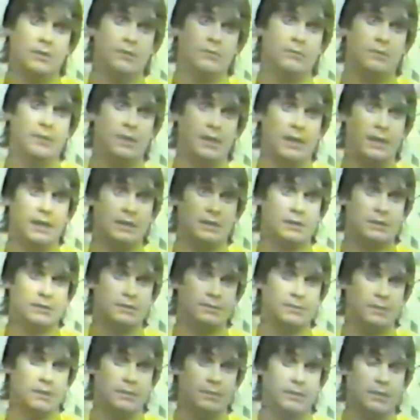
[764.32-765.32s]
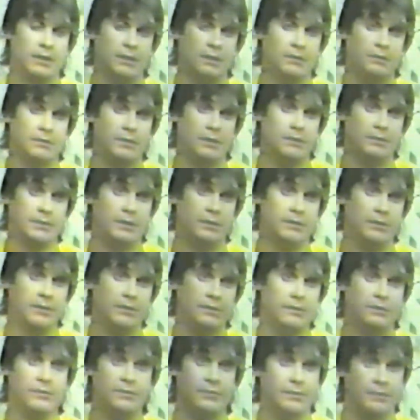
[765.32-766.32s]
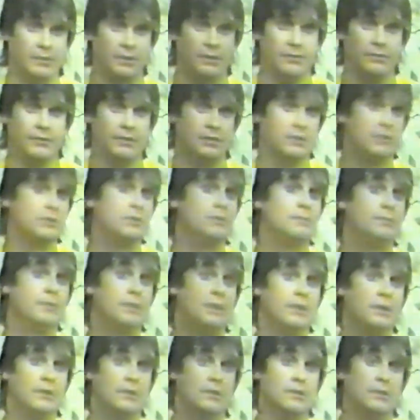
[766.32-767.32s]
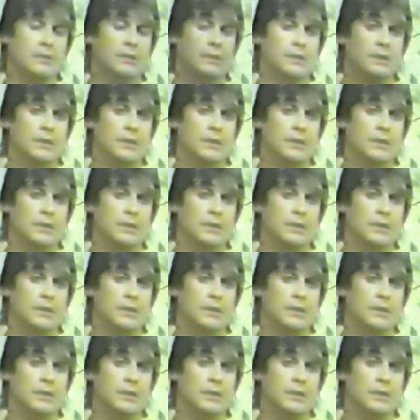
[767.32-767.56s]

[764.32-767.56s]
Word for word: relax by my, by my river and my fishing pole.